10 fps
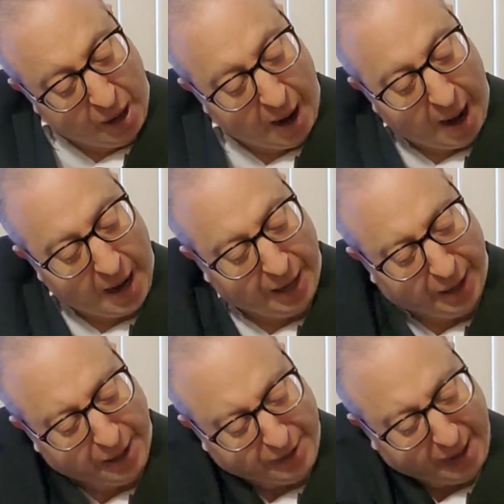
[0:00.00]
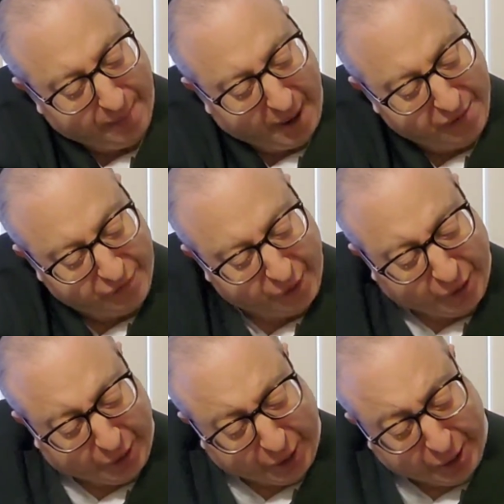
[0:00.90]
higher than my
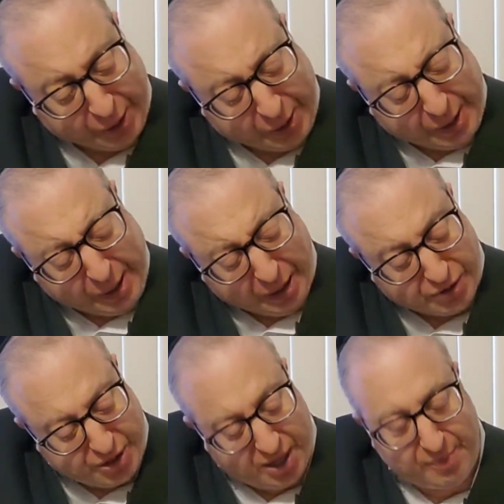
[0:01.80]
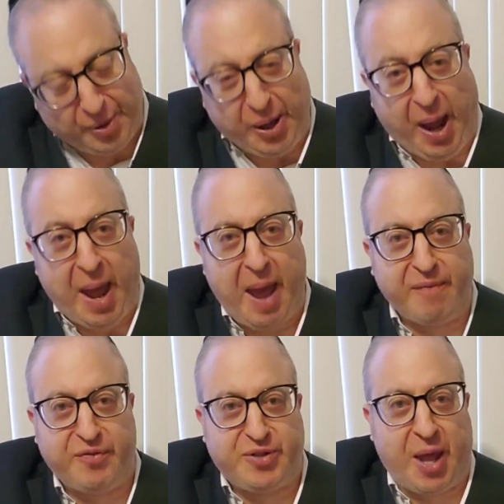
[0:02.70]
finger is going to be a
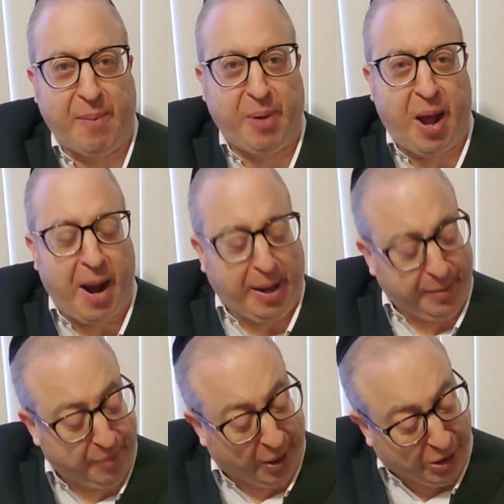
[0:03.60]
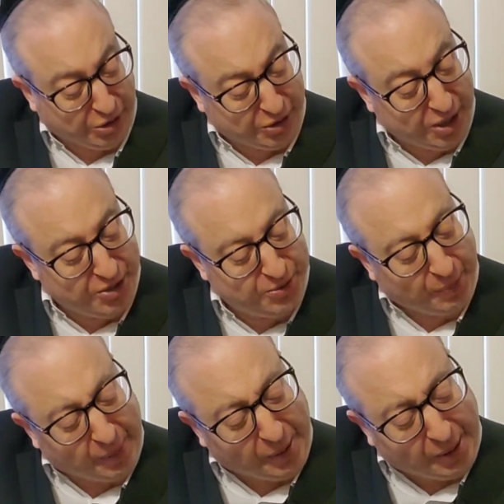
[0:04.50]
half step higher pitch. This
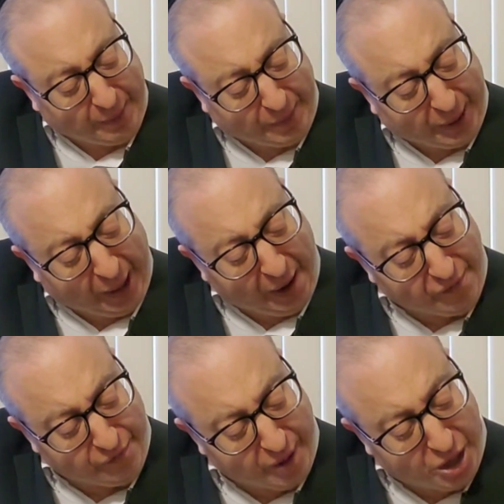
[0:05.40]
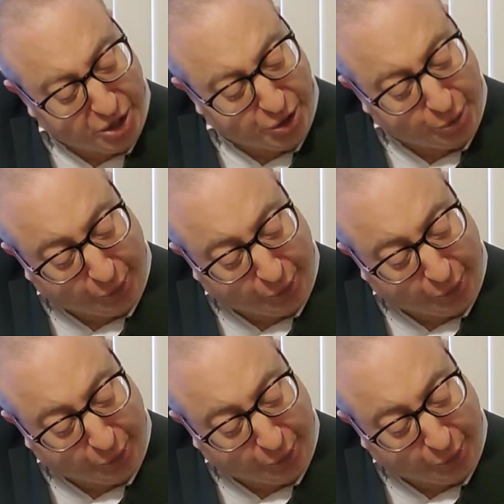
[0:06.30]
would become an F major